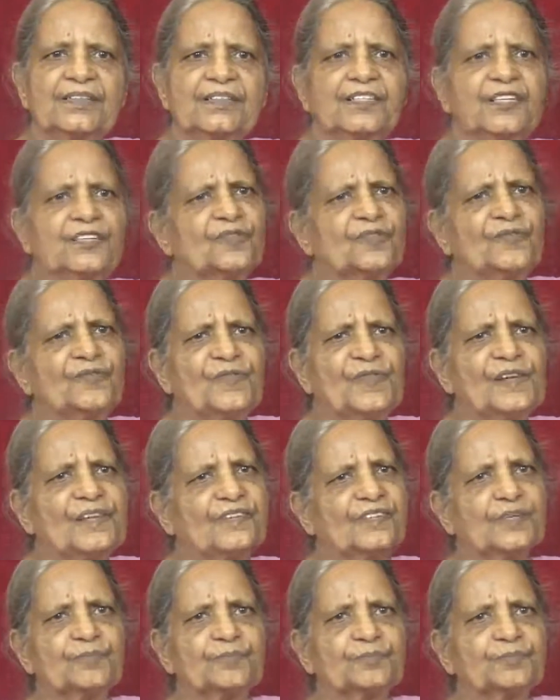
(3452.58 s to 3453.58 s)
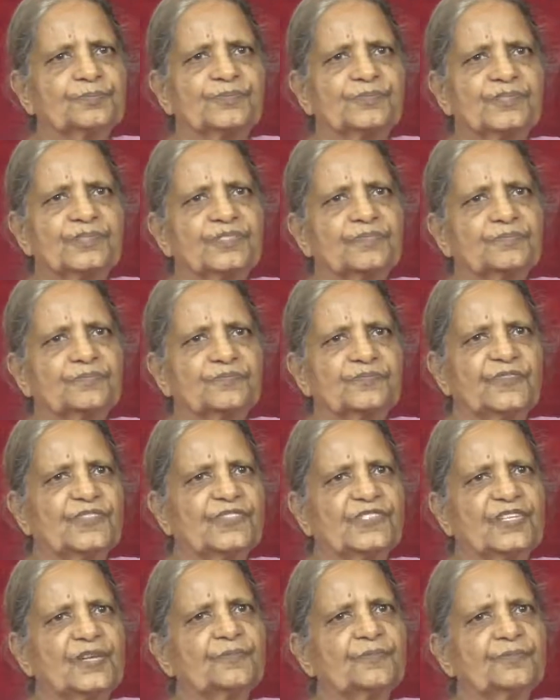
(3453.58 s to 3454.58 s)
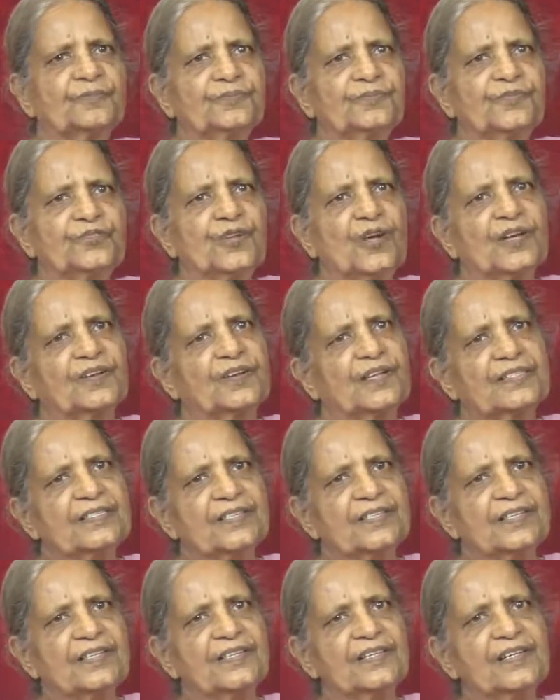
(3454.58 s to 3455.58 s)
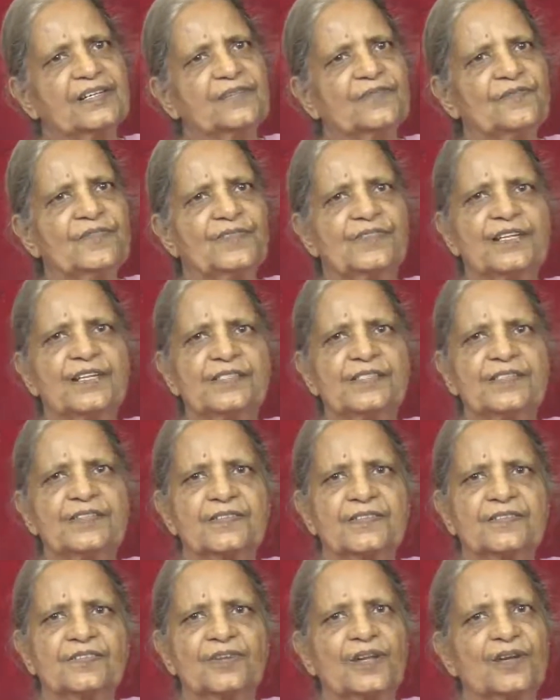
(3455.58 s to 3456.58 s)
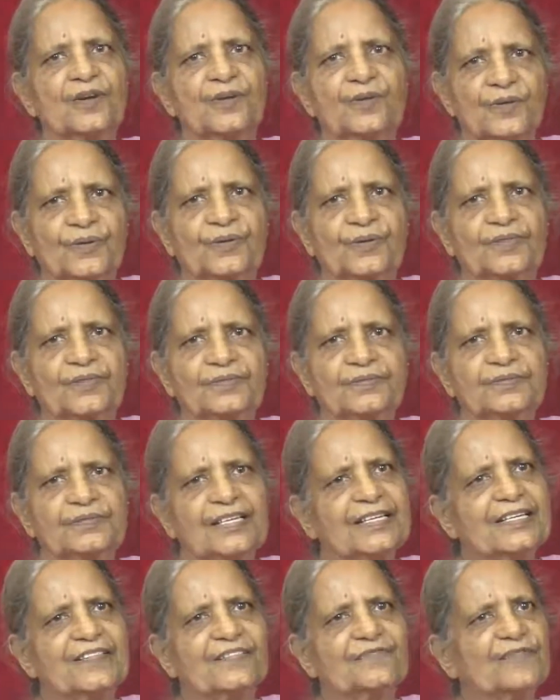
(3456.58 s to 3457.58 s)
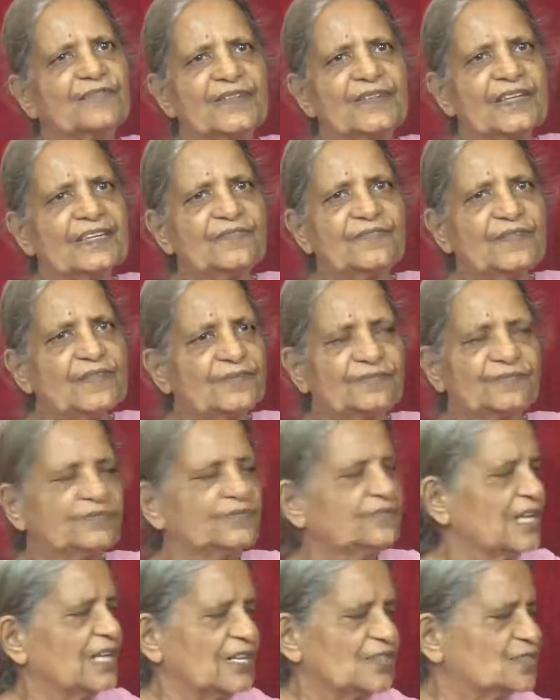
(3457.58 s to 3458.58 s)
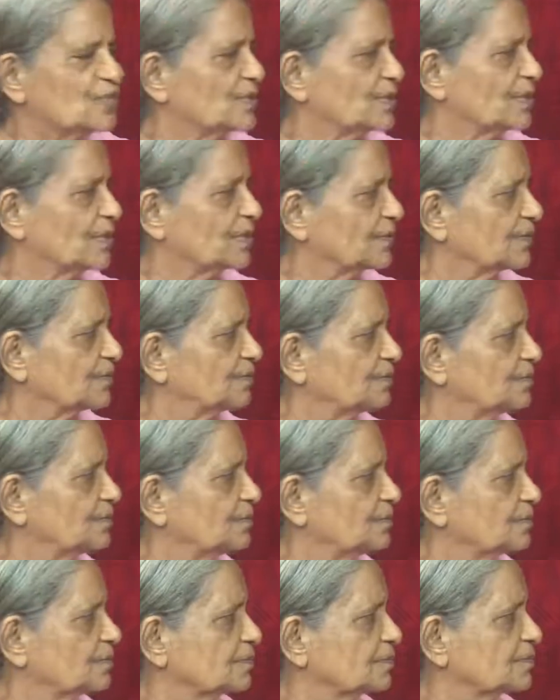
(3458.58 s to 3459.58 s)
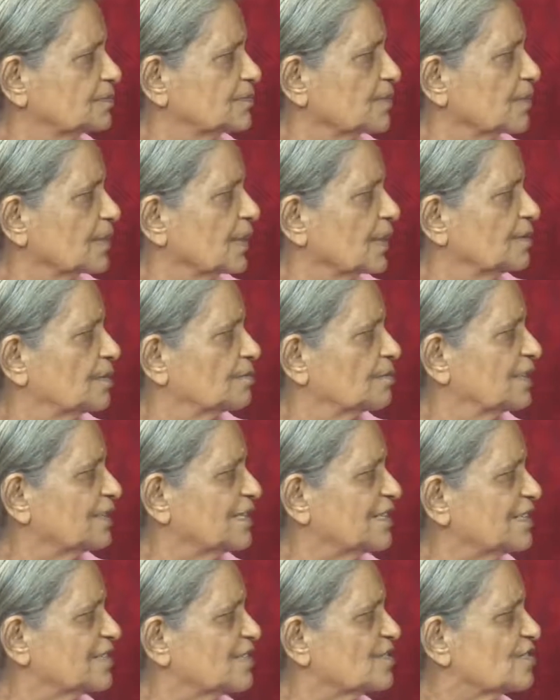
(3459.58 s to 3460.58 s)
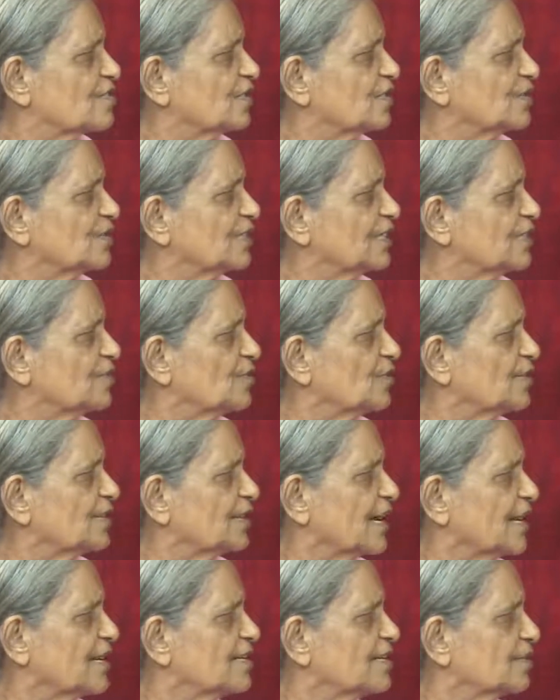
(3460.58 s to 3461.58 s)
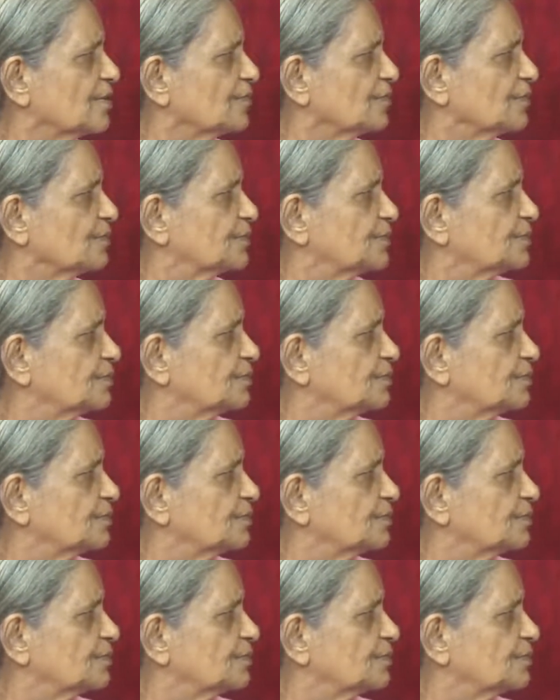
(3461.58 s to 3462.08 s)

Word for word: that you feel some with some you are congenial, with others you are not. That is very natural. But it is not that you are tied down.